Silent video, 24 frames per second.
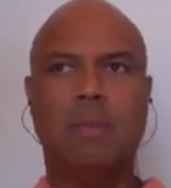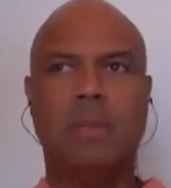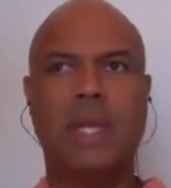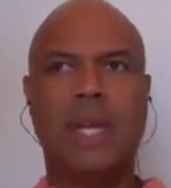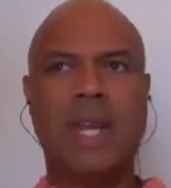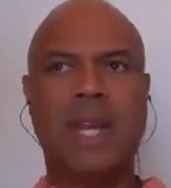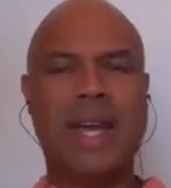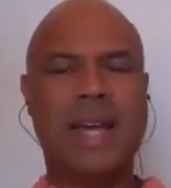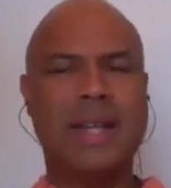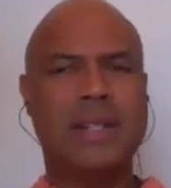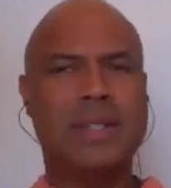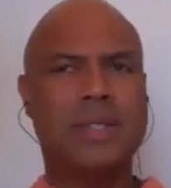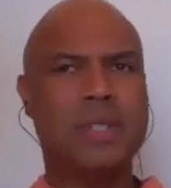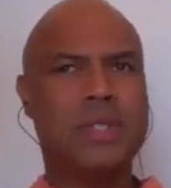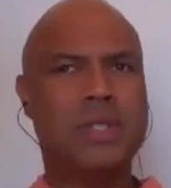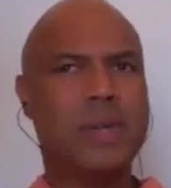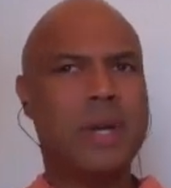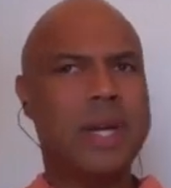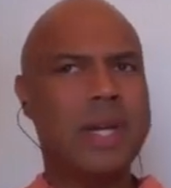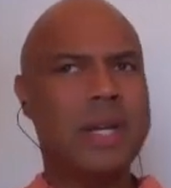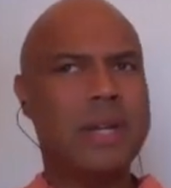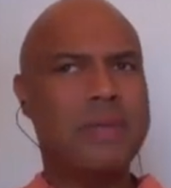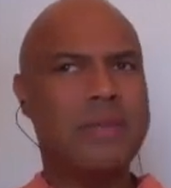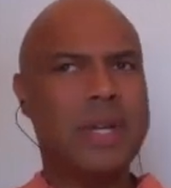Not to
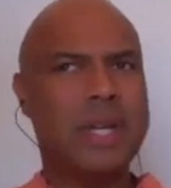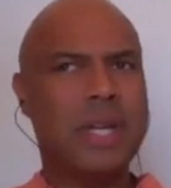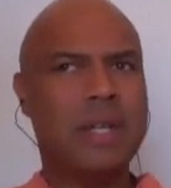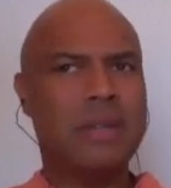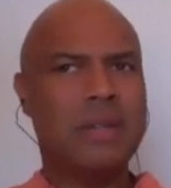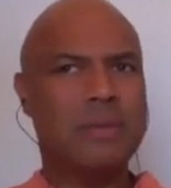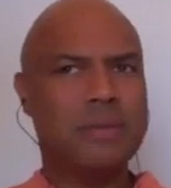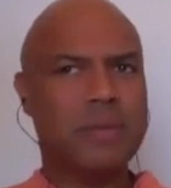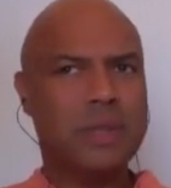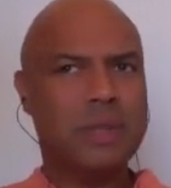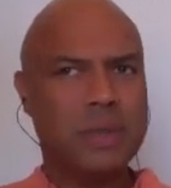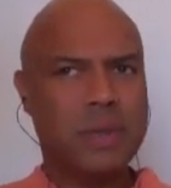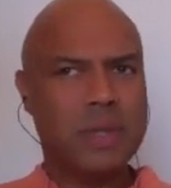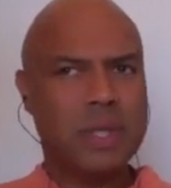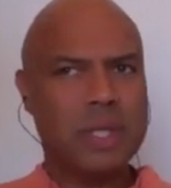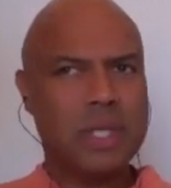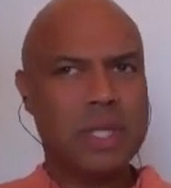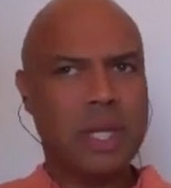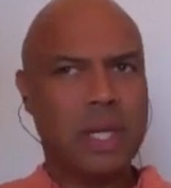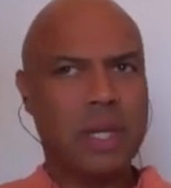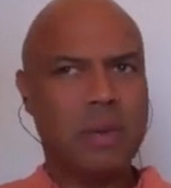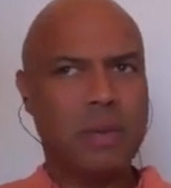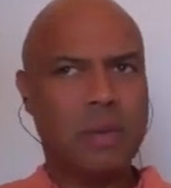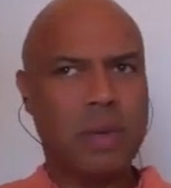try to
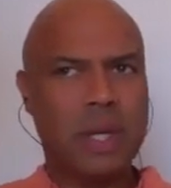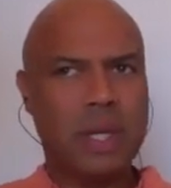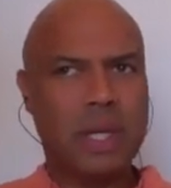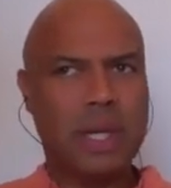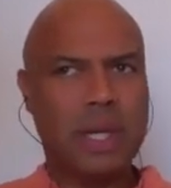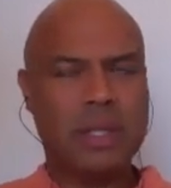influence anyone,